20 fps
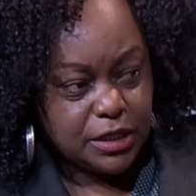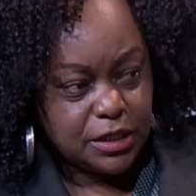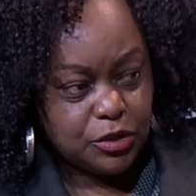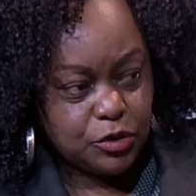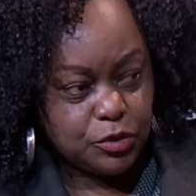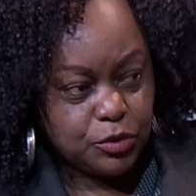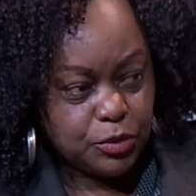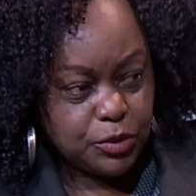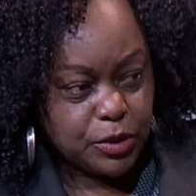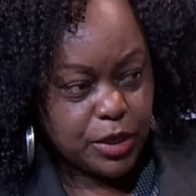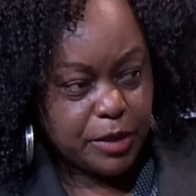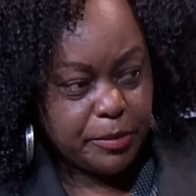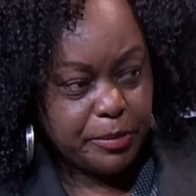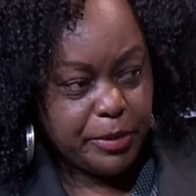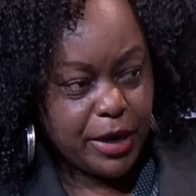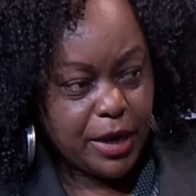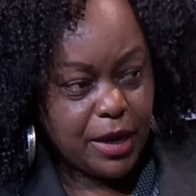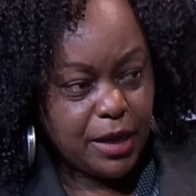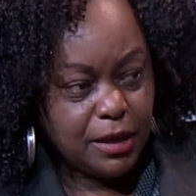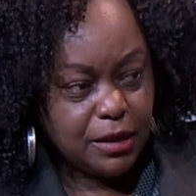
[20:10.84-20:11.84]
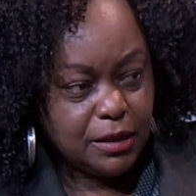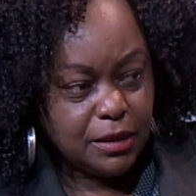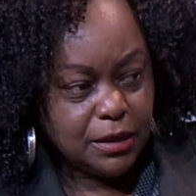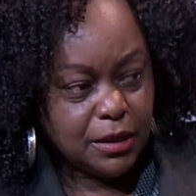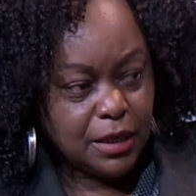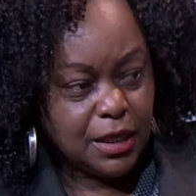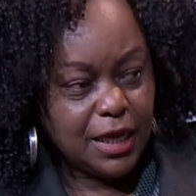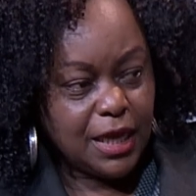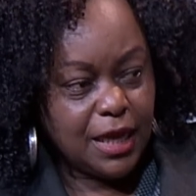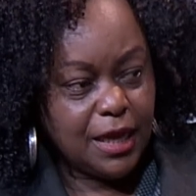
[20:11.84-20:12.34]
to Kibra,
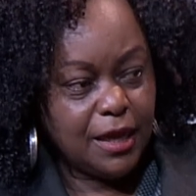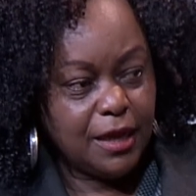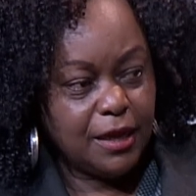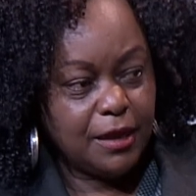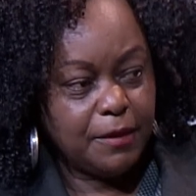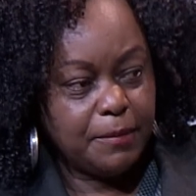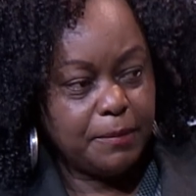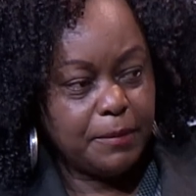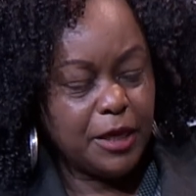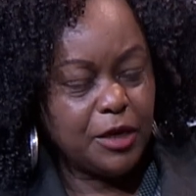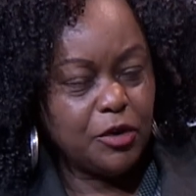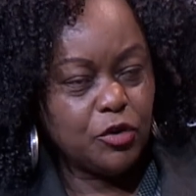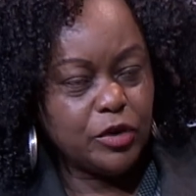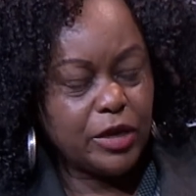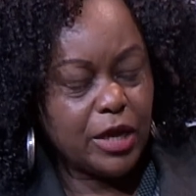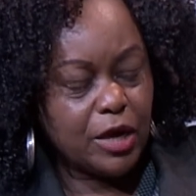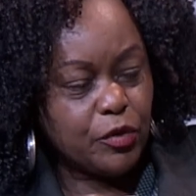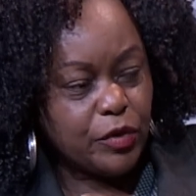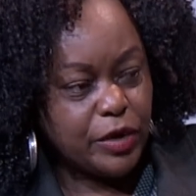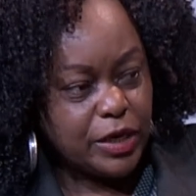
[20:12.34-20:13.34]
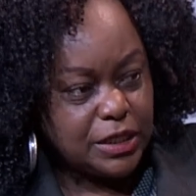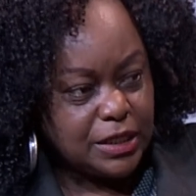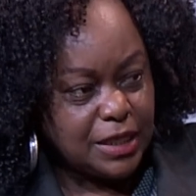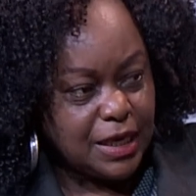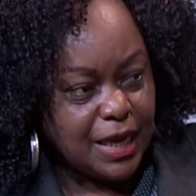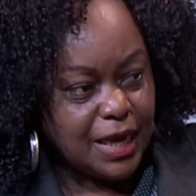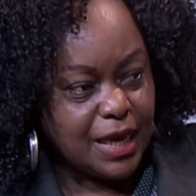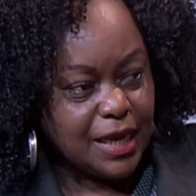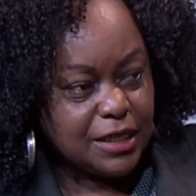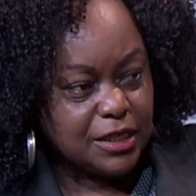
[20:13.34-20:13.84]
not Dagoretti,
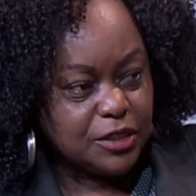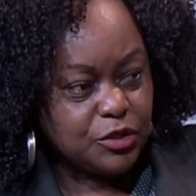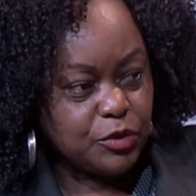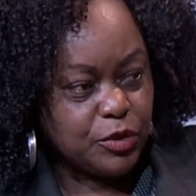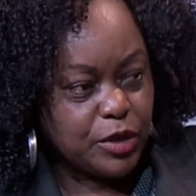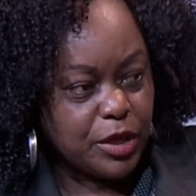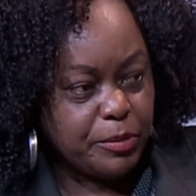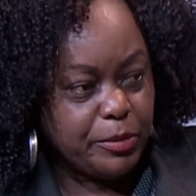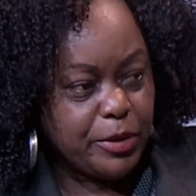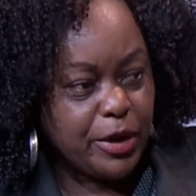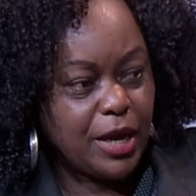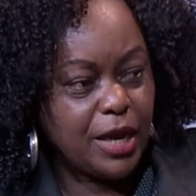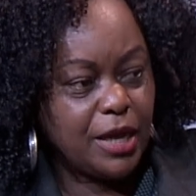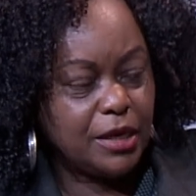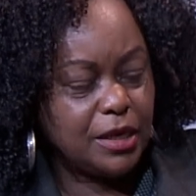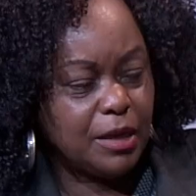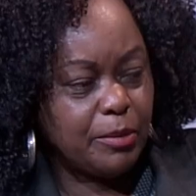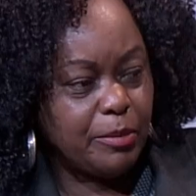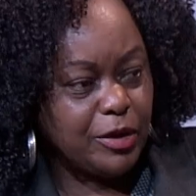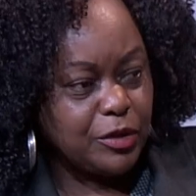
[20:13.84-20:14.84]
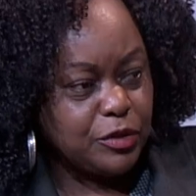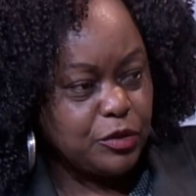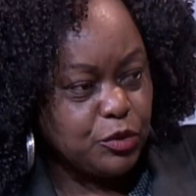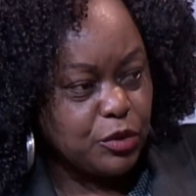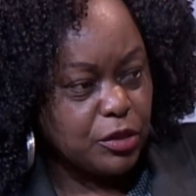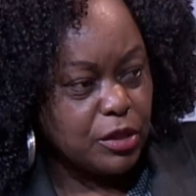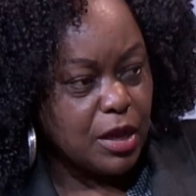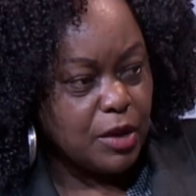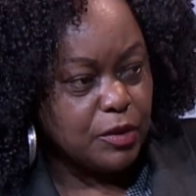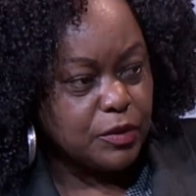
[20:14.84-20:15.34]
Langata to Kibra, and about
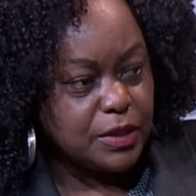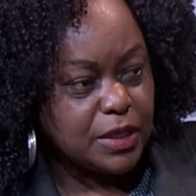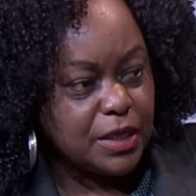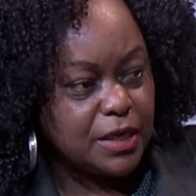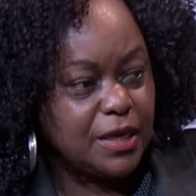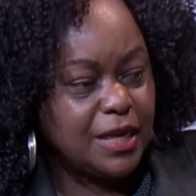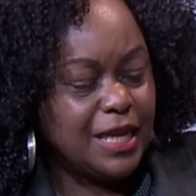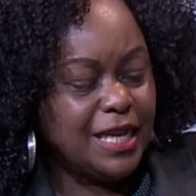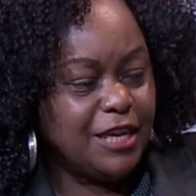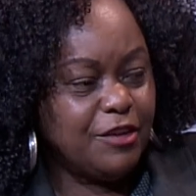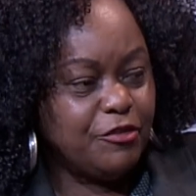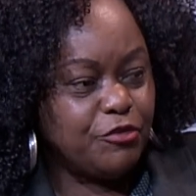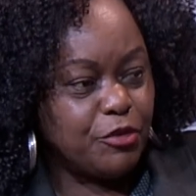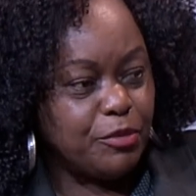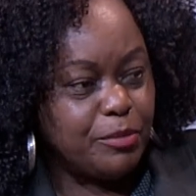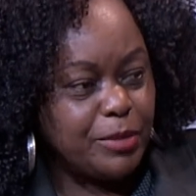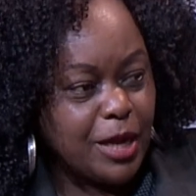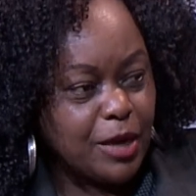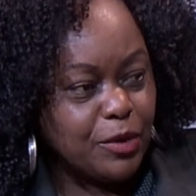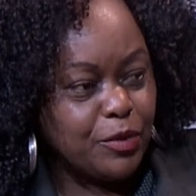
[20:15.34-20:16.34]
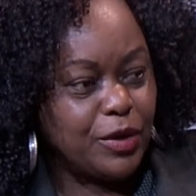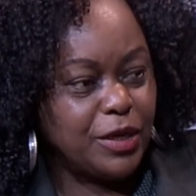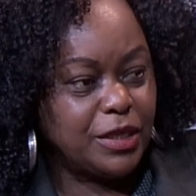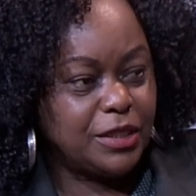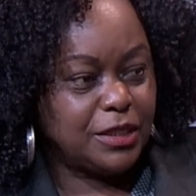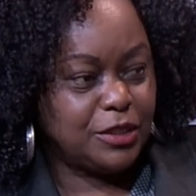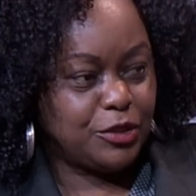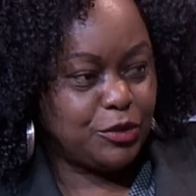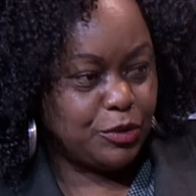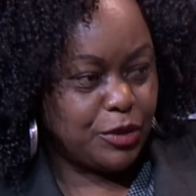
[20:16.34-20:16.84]
2,000 from
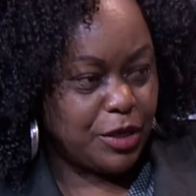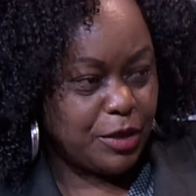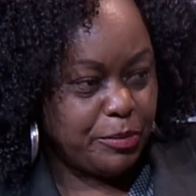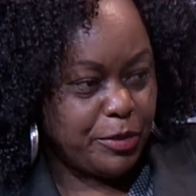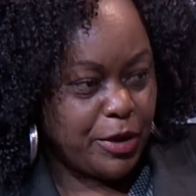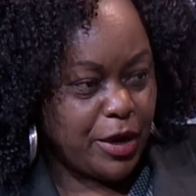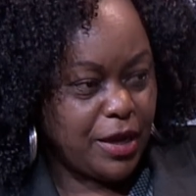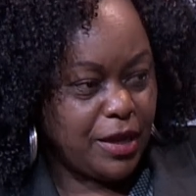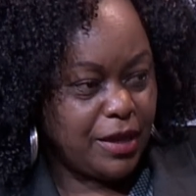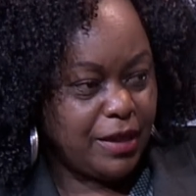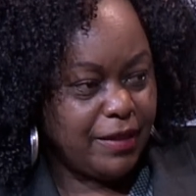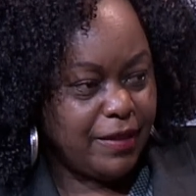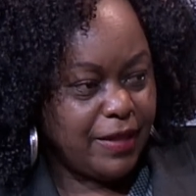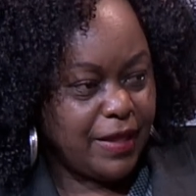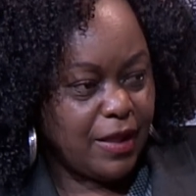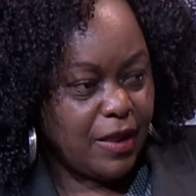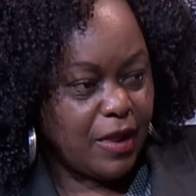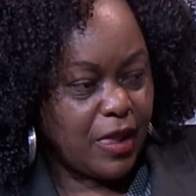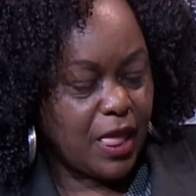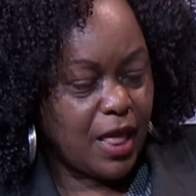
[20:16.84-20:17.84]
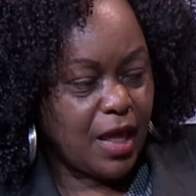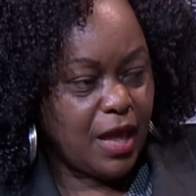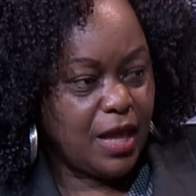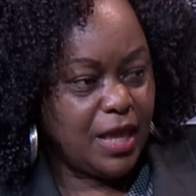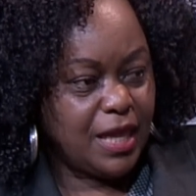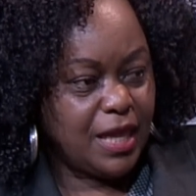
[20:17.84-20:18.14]
Dagoretti to Kibra. Yeah.